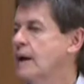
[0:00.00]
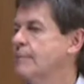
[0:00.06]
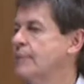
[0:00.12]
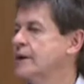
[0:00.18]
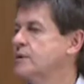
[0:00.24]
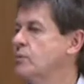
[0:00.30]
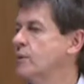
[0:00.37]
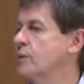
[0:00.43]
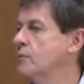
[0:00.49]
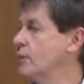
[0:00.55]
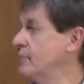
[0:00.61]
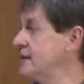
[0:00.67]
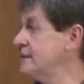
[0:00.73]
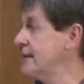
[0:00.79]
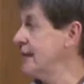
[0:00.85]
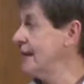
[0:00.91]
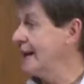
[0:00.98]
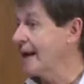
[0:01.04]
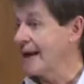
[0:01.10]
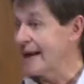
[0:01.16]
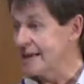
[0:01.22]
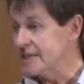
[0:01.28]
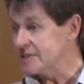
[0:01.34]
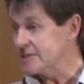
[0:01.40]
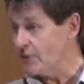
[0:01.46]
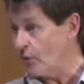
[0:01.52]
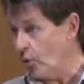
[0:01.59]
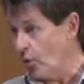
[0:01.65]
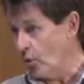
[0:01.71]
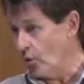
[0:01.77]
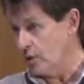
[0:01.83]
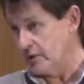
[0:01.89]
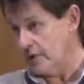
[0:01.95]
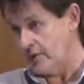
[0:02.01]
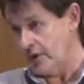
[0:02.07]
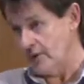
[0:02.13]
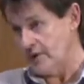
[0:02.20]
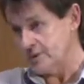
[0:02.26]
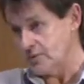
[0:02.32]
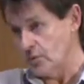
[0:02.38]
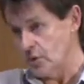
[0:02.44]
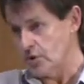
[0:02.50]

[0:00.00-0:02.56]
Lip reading: But we will be sending out a list of all the various